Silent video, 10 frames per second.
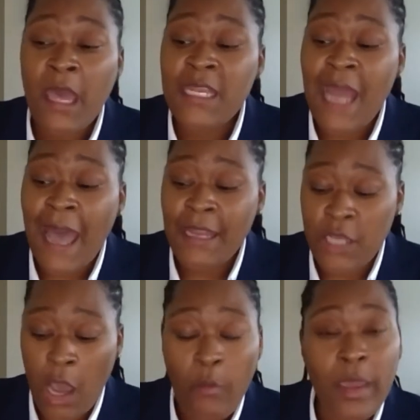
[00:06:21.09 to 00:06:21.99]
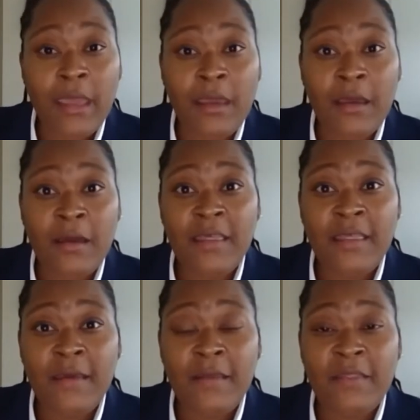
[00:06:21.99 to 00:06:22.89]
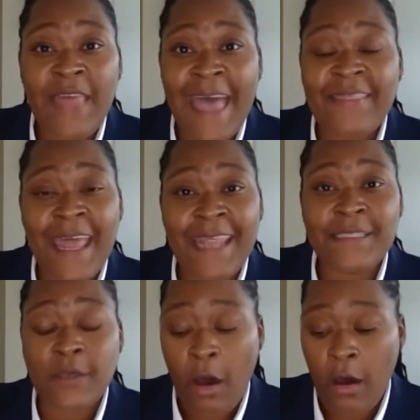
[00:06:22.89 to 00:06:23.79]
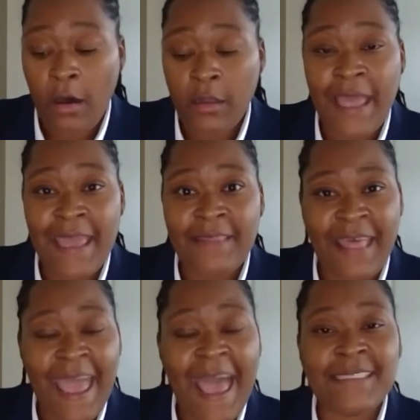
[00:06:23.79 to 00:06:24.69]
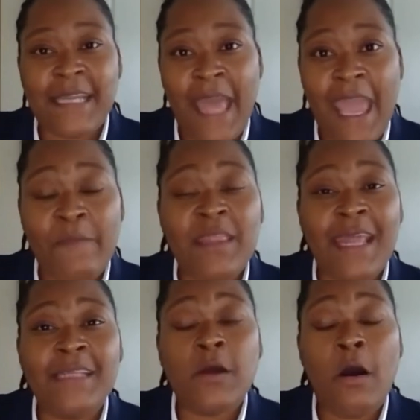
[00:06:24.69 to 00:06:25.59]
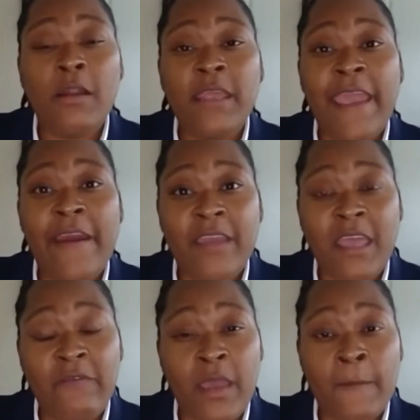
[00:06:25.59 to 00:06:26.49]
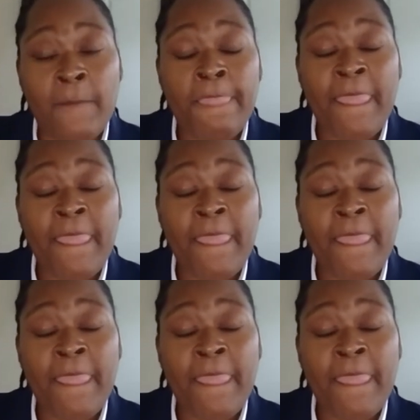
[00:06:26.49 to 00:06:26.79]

not knowing that is called that it has a name and that it's called caregiving.